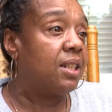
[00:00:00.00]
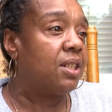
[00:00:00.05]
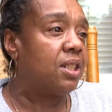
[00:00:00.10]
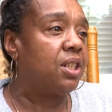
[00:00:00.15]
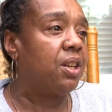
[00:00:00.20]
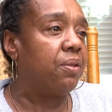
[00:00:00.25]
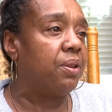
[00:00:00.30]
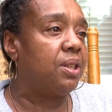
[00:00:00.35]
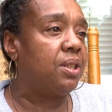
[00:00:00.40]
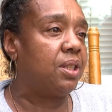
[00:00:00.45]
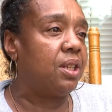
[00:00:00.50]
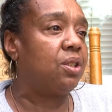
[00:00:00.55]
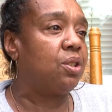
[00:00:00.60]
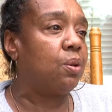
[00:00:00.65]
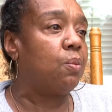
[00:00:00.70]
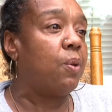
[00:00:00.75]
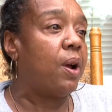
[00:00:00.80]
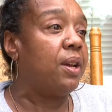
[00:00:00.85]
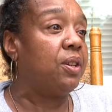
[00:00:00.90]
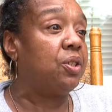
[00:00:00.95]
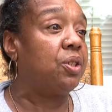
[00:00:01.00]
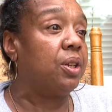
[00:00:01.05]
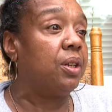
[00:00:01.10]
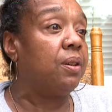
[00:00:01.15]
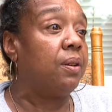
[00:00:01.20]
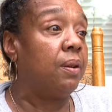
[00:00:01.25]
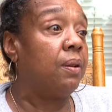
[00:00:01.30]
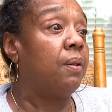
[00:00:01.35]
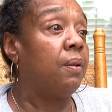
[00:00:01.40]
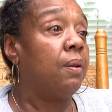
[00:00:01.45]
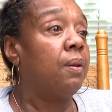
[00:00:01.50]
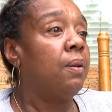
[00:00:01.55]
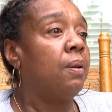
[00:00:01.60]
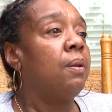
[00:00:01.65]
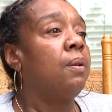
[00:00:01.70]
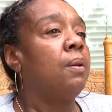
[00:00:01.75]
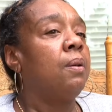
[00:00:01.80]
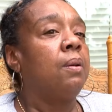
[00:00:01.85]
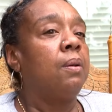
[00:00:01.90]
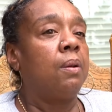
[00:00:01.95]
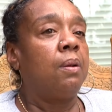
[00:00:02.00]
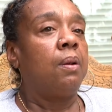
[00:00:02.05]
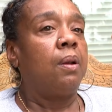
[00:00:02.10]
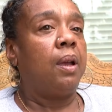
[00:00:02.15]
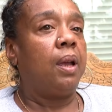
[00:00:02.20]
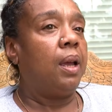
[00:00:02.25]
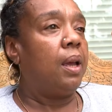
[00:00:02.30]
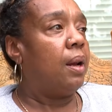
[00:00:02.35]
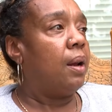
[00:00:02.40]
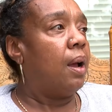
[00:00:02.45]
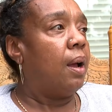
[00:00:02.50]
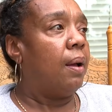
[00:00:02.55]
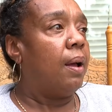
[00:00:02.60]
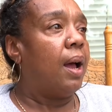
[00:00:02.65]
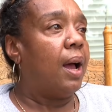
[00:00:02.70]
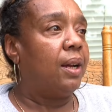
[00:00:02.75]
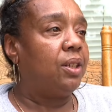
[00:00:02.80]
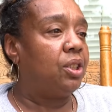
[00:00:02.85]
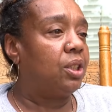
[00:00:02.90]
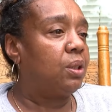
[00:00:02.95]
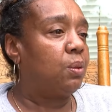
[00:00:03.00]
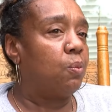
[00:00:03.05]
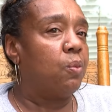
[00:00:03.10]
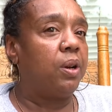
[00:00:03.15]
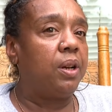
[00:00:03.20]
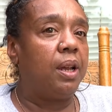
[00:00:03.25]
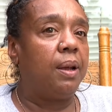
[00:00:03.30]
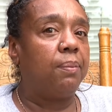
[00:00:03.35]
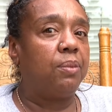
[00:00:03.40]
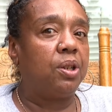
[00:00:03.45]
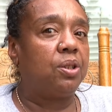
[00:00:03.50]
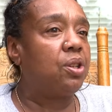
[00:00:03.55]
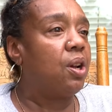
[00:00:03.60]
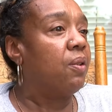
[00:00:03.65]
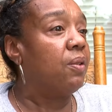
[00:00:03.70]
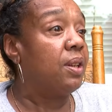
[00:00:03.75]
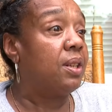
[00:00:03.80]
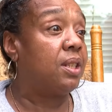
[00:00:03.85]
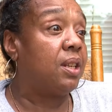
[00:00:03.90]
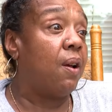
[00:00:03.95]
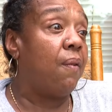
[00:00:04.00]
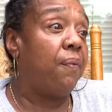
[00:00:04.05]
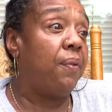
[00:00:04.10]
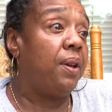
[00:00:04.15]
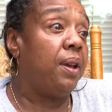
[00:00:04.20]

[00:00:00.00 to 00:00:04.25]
a serious situation. And I just want him to turn himself